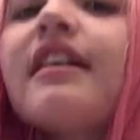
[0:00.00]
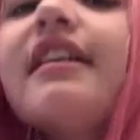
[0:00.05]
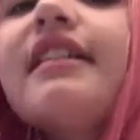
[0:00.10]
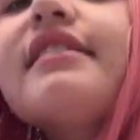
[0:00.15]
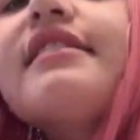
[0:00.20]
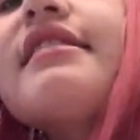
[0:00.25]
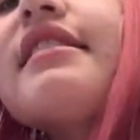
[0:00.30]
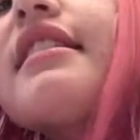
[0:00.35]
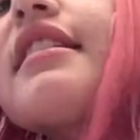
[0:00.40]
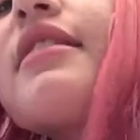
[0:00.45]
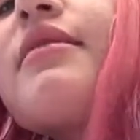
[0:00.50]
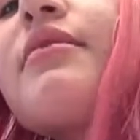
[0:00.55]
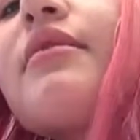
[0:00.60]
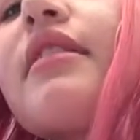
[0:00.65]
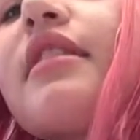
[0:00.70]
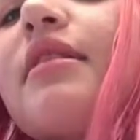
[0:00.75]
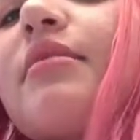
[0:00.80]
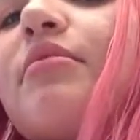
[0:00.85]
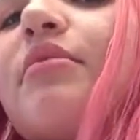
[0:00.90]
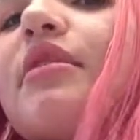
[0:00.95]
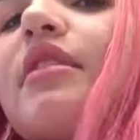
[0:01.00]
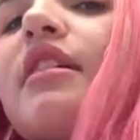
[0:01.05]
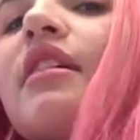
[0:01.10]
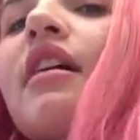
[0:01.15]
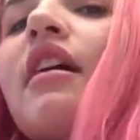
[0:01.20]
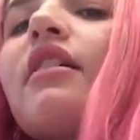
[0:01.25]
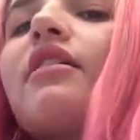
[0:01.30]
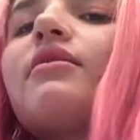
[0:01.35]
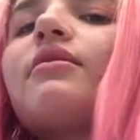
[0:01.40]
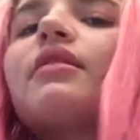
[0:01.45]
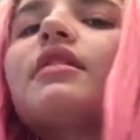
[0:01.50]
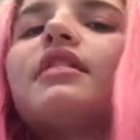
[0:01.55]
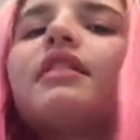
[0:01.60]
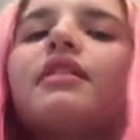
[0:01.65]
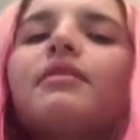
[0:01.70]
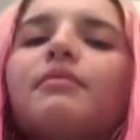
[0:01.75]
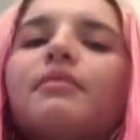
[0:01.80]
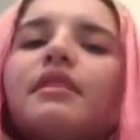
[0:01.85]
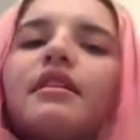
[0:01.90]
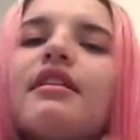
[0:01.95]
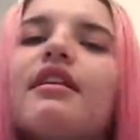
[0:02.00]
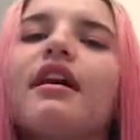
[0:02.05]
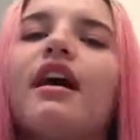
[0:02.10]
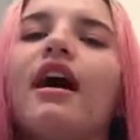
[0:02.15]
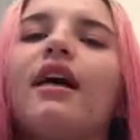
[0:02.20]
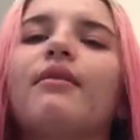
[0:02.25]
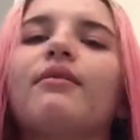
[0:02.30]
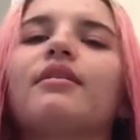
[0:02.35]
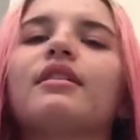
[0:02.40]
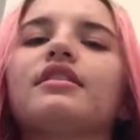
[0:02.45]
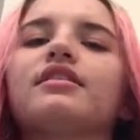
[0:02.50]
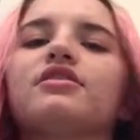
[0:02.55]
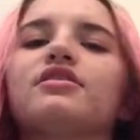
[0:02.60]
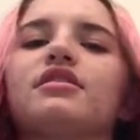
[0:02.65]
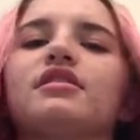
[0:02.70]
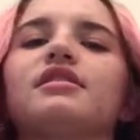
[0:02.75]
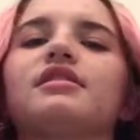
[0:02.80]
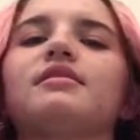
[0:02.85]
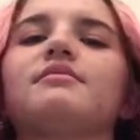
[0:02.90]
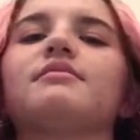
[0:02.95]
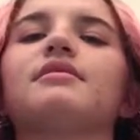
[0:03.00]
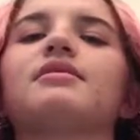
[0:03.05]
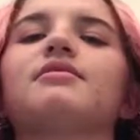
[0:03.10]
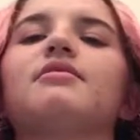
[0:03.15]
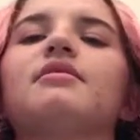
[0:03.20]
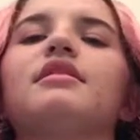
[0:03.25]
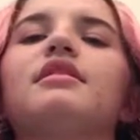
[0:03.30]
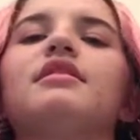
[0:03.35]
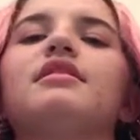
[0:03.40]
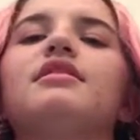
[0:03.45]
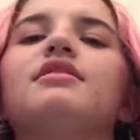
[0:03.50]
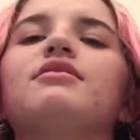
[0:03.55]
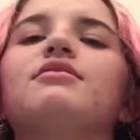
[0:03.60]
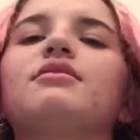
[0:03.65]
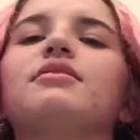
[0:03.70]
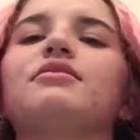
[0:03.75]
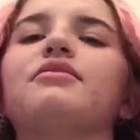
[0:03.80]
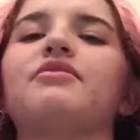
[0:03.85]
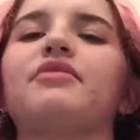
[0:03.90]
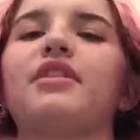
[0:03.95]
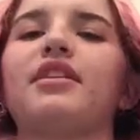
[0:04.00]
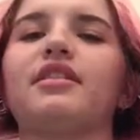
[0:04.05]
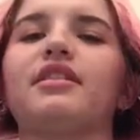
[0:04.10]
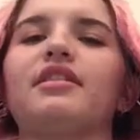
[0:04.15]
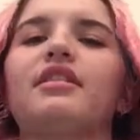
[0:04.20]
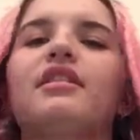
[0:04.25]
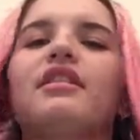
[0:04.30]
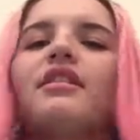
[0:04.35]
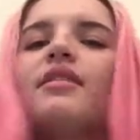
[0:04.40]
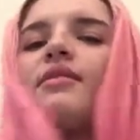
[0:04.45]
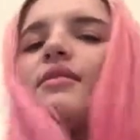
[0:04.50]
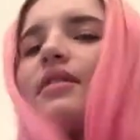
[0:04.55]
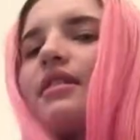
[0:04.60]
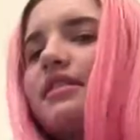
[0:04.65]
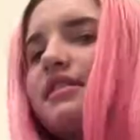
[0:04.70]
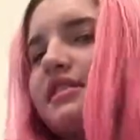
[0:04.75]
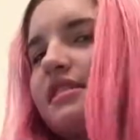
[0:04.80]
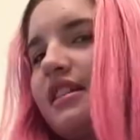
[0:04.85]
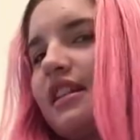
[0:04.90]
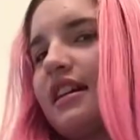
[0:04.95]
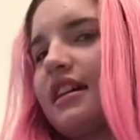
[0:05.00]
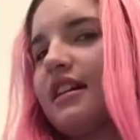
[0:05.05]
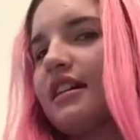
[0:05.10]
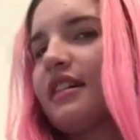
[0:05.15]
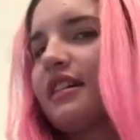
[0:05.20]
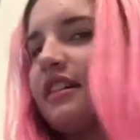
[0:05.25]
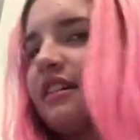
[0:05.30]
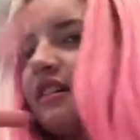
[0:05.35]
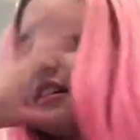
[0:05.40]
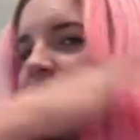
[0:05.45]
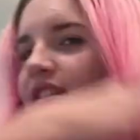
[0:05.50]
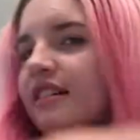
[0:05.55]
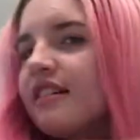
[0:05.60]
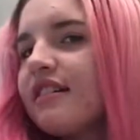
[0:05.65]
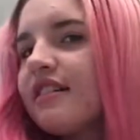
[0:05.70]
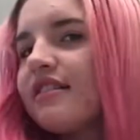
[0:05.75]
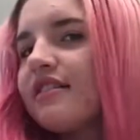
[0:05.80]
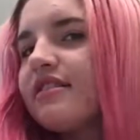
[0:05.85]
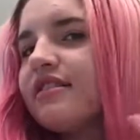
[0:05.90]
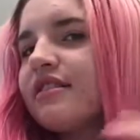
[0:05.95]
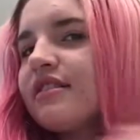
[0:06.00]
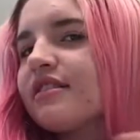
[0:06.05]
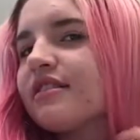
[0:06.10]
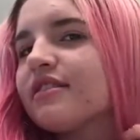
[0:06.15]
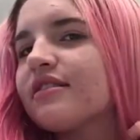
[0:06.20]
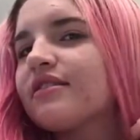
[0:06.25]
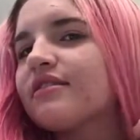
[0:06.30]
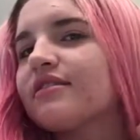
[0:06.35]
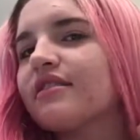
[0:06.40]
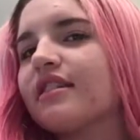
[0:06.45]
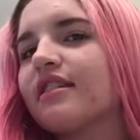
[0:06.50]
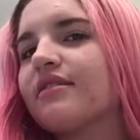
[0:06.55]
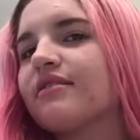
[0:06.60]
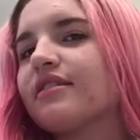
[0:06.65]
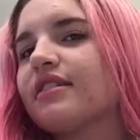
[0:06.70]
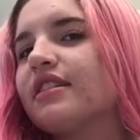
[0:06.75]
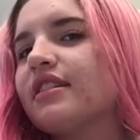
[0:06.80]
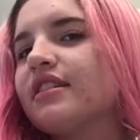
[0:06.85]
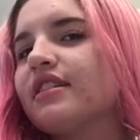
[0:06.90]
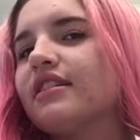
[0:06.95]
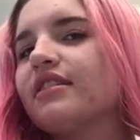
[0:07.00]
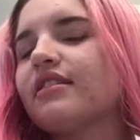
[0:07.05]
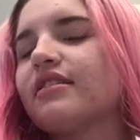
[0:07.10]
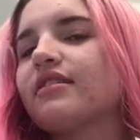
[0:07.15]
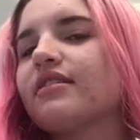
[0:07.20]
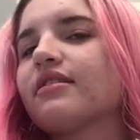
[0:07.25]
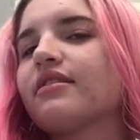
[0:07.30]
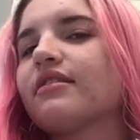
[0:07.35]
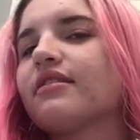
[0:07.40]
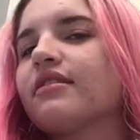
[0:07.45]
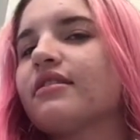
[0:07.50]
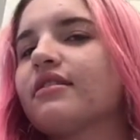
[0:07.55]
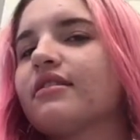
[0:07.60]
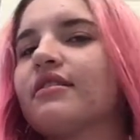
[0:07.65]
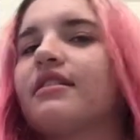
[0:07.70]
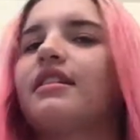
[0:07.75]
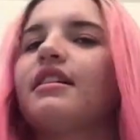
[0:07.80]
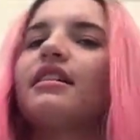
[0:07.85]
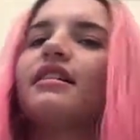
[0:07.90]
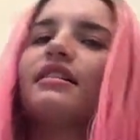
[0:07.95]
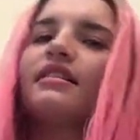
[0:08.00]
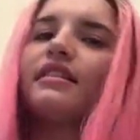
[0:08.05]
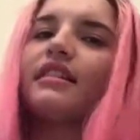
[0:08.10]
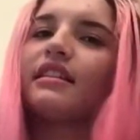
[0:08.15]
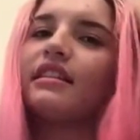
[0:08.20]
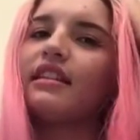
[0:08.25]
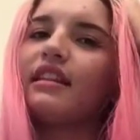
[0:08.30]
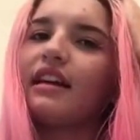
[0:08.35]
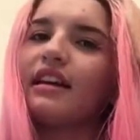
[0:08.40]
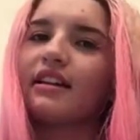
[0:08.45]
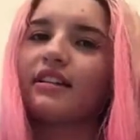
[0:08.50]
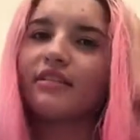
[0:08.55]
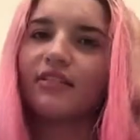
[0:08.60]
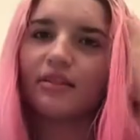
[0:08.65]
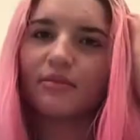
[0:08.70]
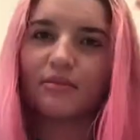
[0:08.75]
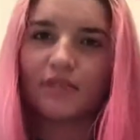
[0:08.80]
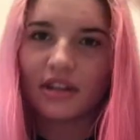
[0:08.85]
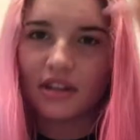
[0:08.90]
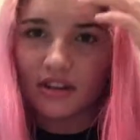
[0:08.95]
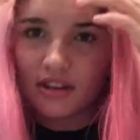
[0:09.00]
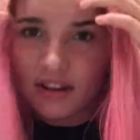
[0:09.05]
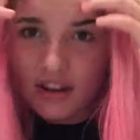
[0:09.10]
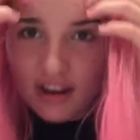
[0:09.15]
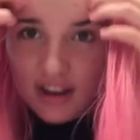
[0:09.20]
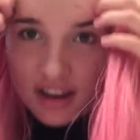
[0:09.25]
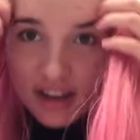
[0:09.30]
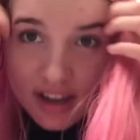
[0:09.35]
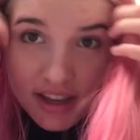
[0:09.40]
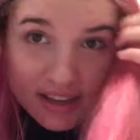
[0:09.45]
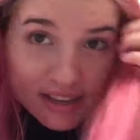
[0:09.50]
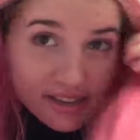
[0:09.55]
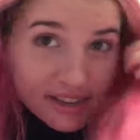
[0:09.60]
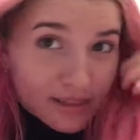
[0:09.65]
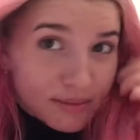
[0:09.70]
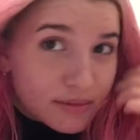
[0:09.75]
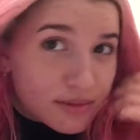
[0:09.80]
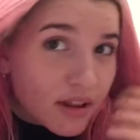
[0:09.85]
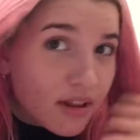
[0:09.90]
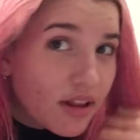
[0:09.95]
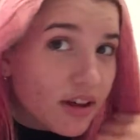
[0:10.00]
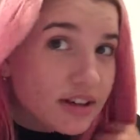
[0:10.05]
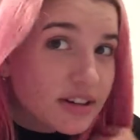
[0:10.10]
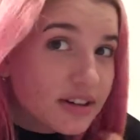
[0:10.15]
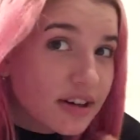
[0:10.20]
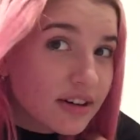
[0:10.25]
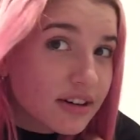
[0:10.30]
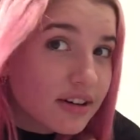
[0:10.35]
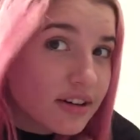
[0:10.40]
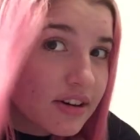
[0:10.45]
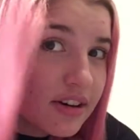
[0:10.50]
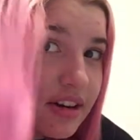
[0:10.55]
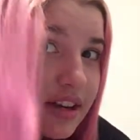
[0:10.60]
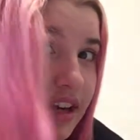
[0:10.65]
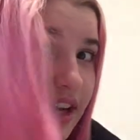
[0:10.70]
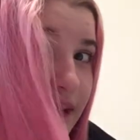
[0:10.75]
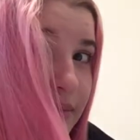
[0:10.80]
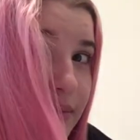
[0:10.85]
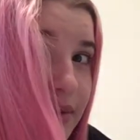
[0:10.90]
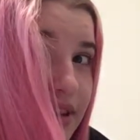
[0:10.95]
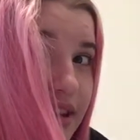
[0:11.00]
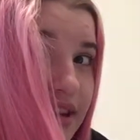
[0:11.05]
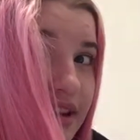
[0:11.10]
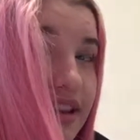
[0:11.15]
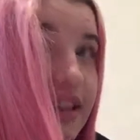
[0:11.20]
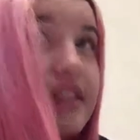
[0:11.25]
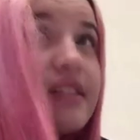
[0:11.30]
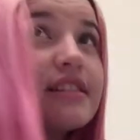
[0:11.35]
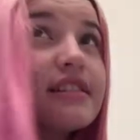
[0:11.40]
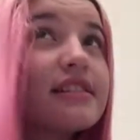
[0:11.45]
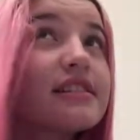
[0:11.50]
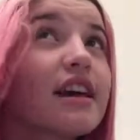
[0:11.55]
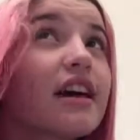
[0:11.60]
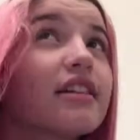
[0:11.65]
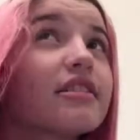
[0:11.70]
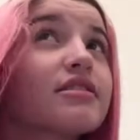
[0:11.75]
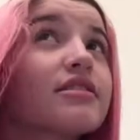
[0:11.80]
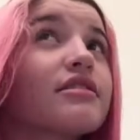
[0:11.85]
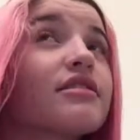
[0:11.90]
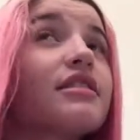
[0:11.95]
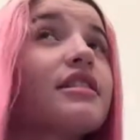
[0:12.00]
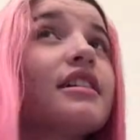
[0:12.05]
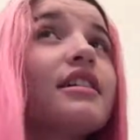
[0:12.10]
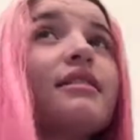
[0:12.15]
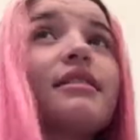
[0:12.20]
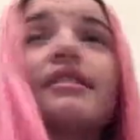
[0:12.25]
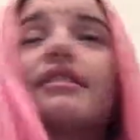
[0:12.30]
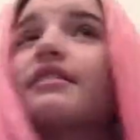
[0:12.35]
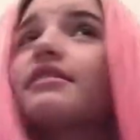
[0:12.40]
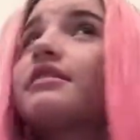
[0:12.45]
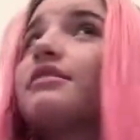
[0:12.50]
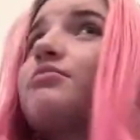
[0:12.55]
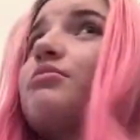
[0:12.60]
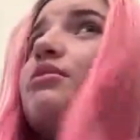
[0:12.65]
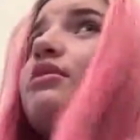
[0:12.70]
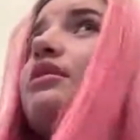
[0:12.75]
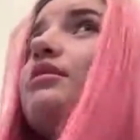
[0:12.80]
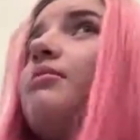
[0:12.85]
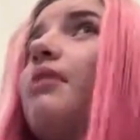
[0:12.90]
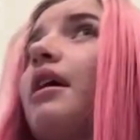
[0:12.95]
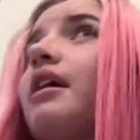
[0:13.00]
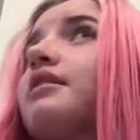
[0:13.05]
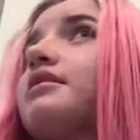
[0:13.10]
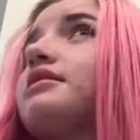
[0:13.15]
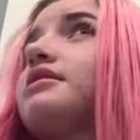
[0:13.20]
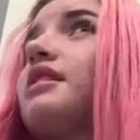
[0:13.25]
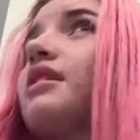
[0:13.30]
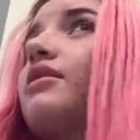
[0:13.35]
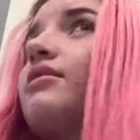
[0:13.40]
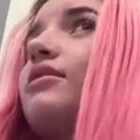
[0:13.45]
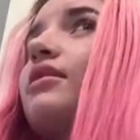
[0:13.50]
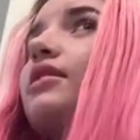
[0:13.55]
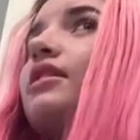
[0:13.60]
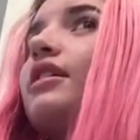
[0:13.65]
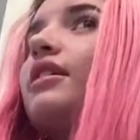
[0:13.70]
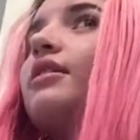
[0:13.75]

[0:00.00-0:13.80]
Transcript: It's like a really pretty color right now, but I wanna try something really new and fun, where it's like darker down here and then lighter up here. It seems a lot darker on camera than it is actually. It's pretty pastel right